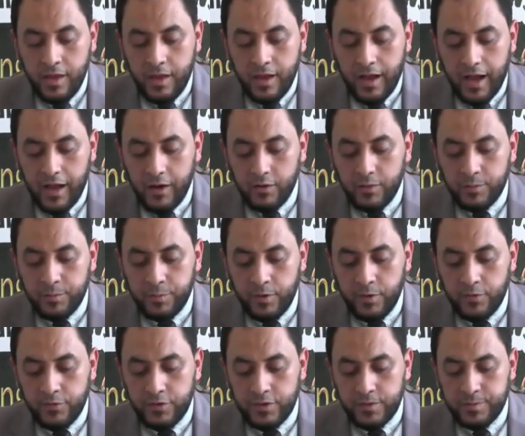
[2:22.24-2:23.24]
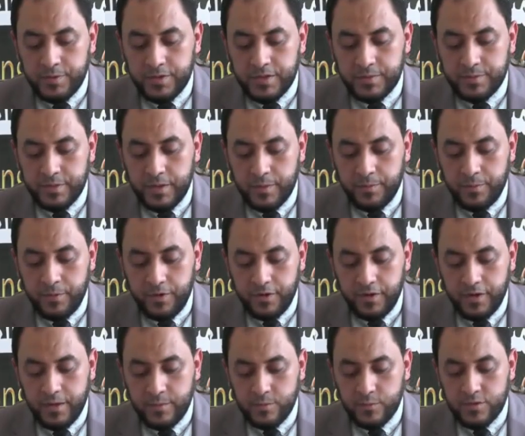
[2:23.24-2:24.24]
Our Prophet, peace be upon
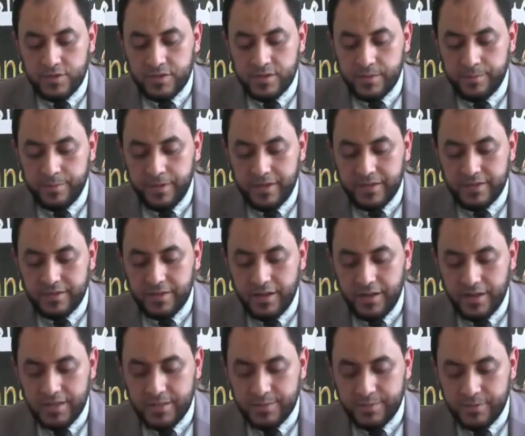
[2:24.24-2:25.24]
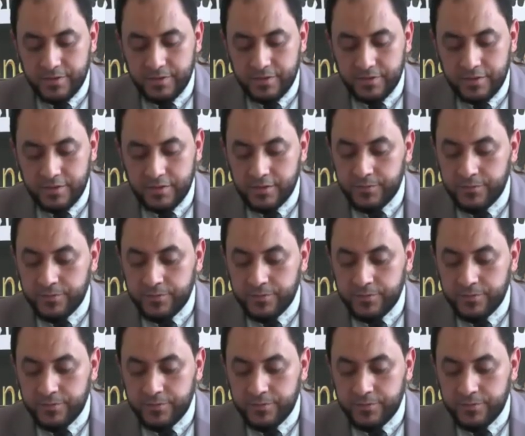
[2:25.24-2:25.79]
him, was the best husband.